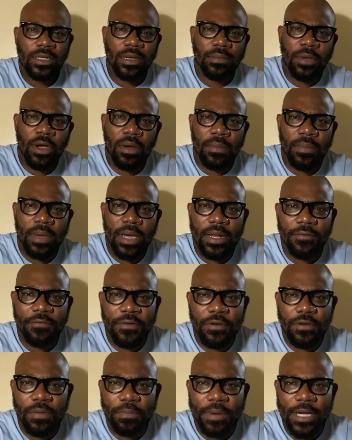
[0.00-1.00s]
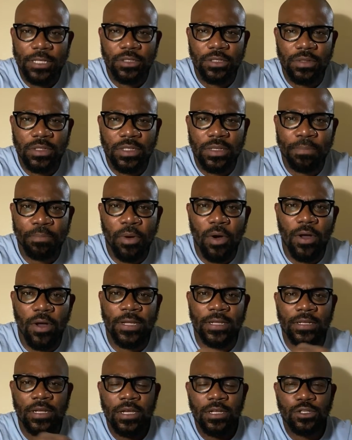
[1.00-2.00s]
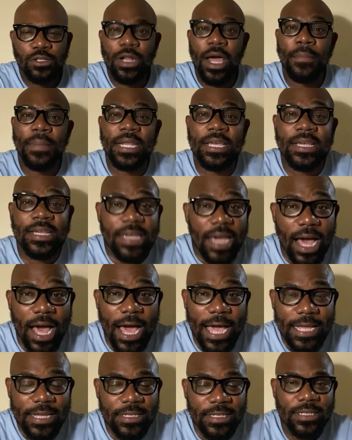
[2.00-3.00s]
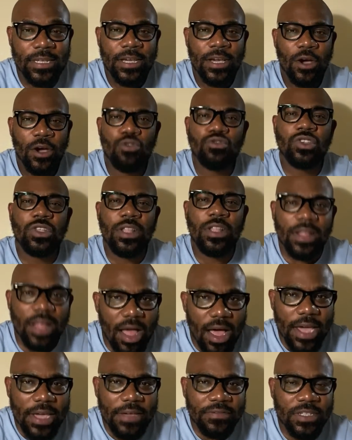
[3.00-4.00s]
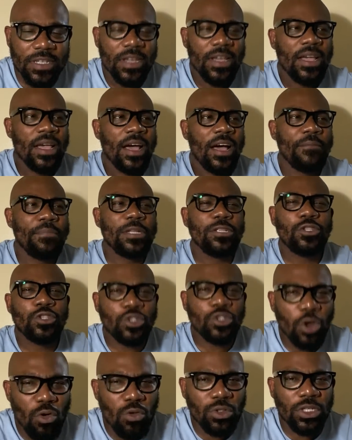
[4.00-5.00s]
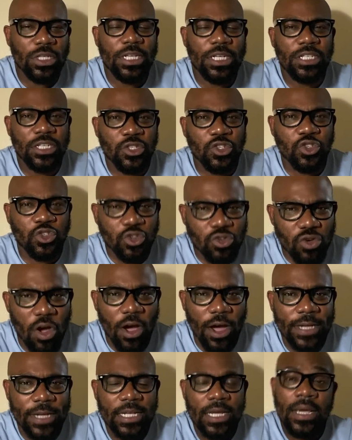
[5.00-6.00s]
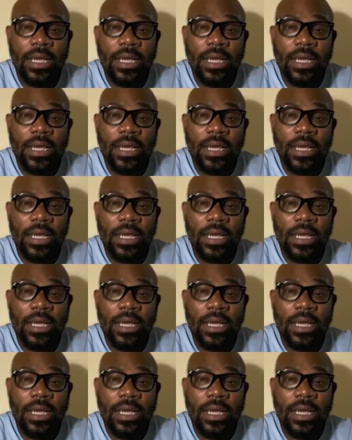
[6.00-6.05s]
on, man. I feel your passion. It's appalling. Do you know how many guys whose lives have been totally destroyed?